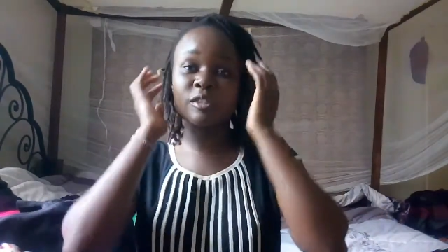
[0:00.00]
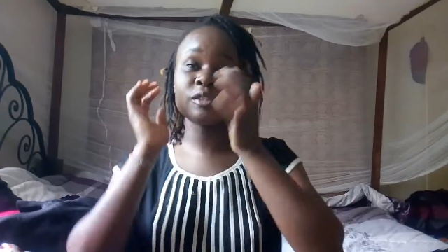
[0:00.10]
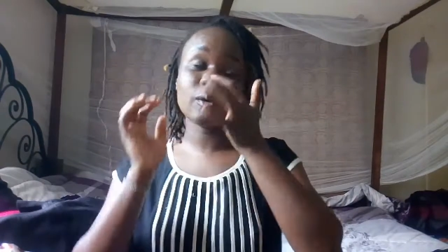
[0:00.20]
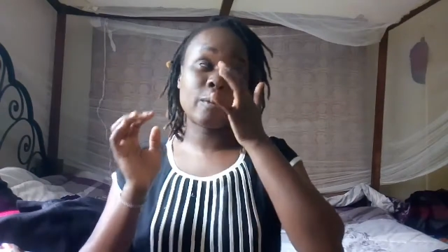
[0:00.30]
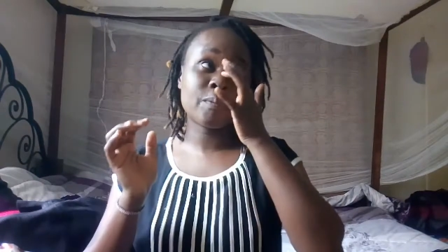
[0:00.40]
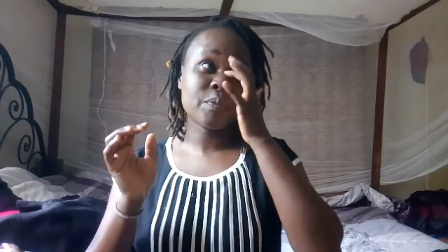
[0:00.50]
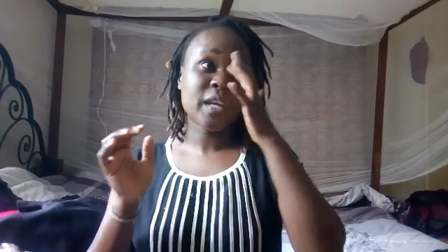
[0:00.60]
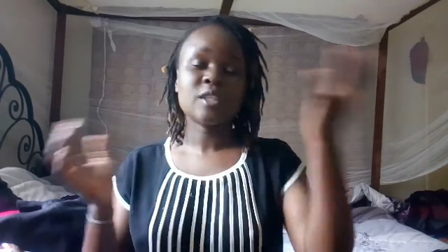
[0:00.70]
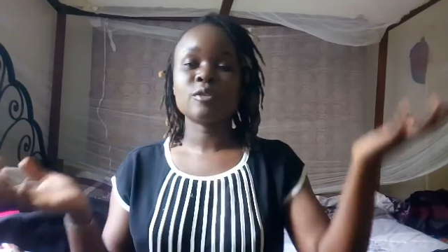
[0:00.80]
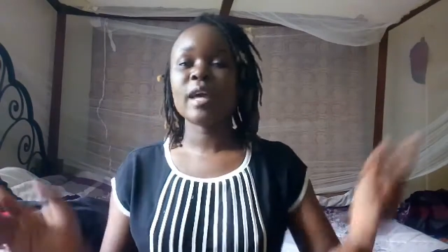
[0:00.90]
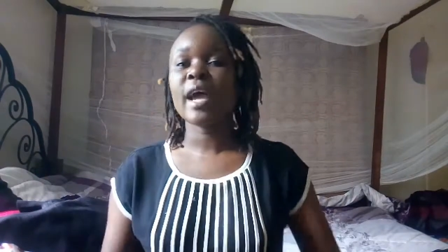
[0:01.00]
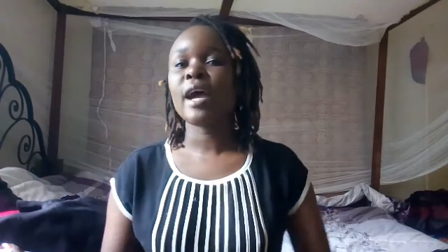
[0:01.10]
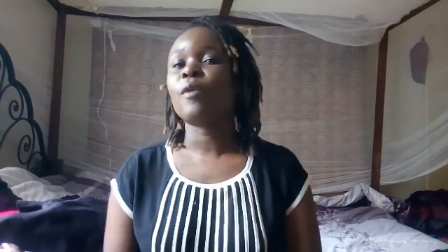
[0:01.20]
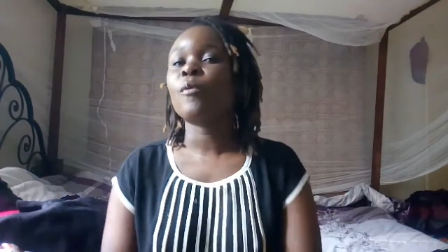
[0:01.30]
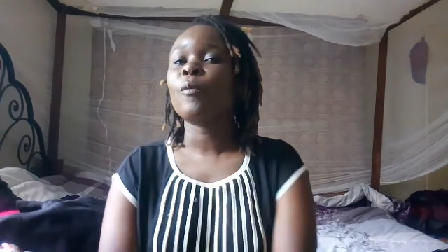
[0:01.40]
So today
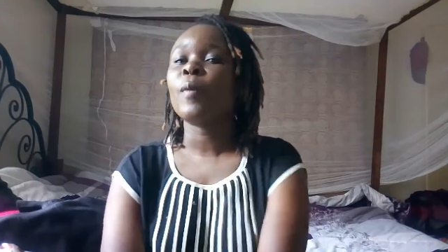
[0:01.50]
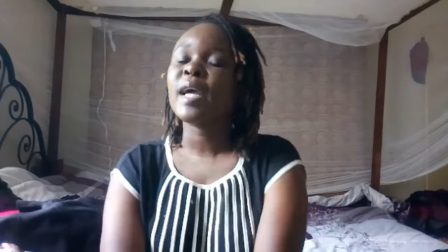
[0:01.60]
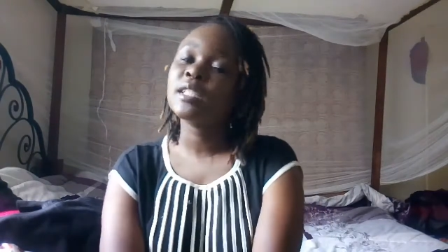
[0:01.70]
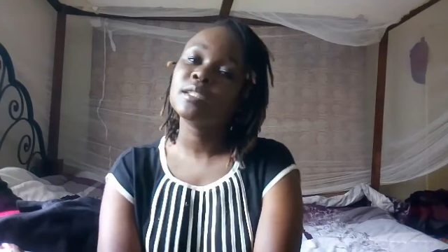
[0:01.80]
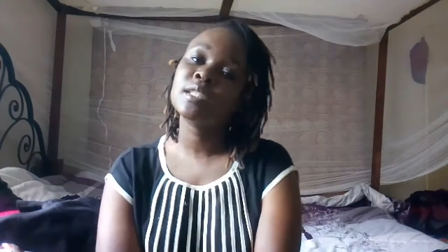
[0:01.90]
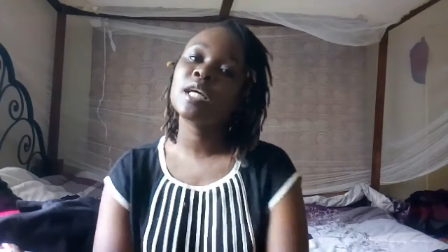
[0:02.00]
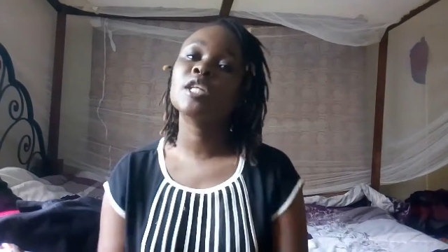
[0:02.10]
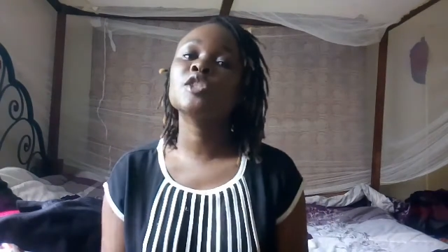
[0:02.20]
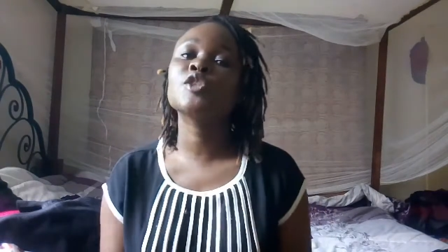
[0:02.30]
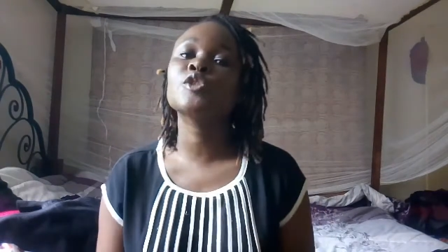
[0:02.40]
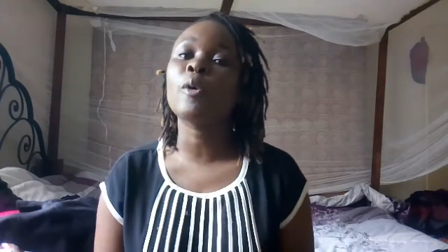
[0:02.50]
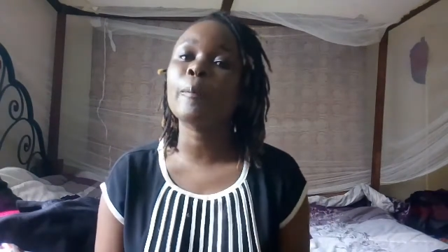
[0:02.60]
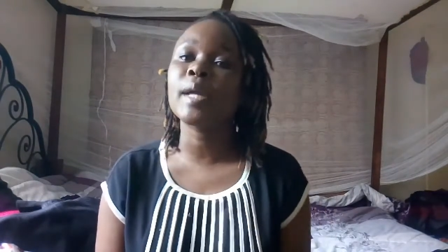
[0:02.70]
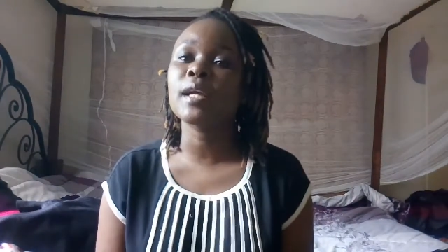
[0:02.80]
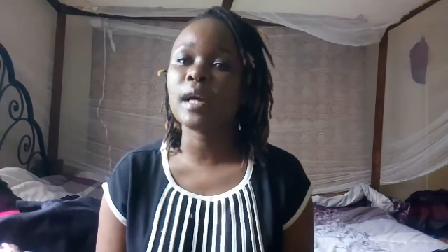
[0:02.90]
I went
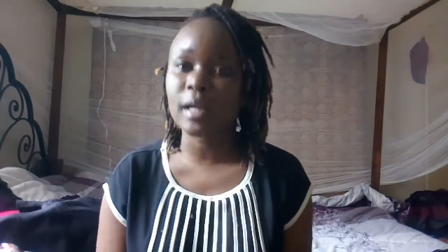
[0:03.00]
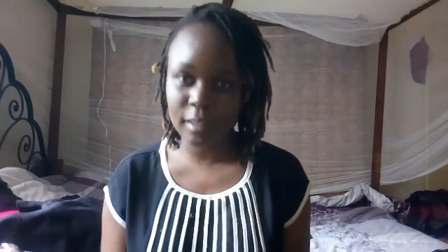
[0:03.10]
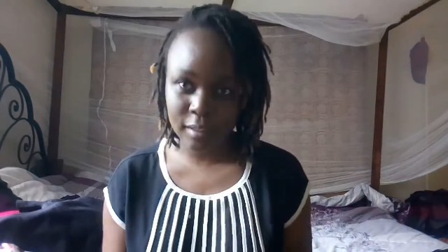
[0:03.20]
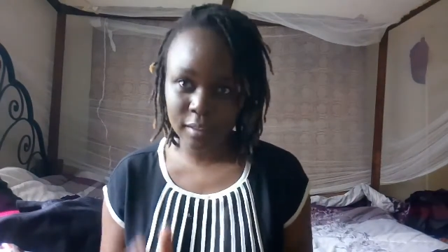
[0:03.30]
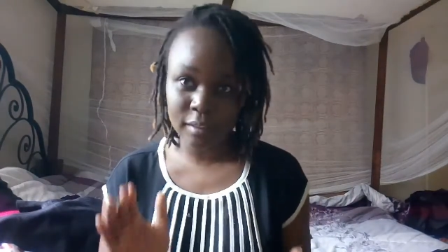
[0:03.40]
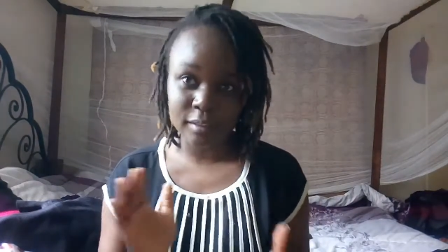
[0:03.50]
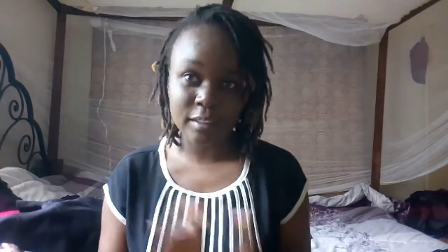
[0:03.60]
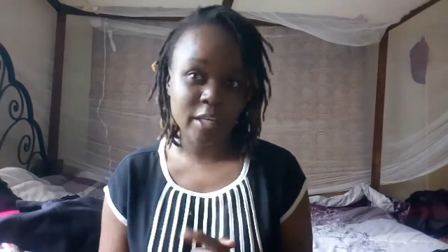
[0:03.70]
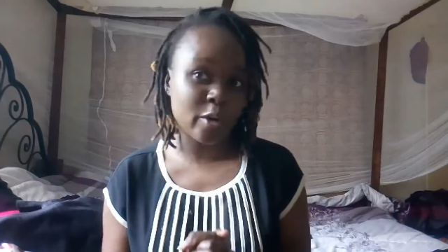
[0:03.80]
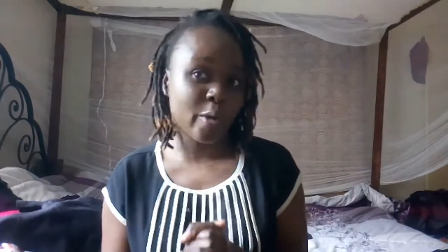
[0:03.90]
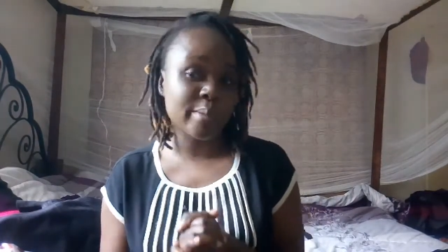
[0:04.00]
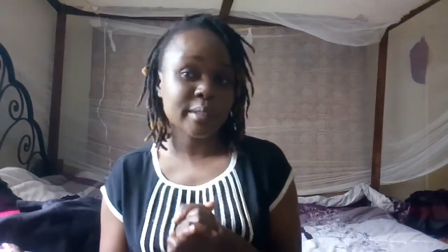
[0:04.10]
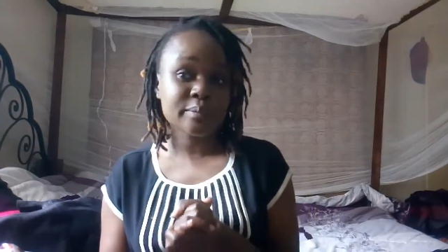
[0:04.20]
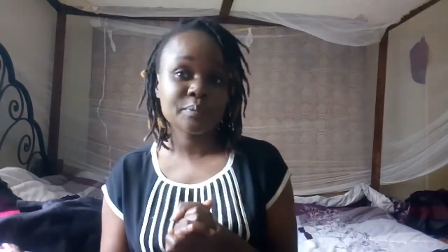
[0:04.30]
shopping for Gikomba.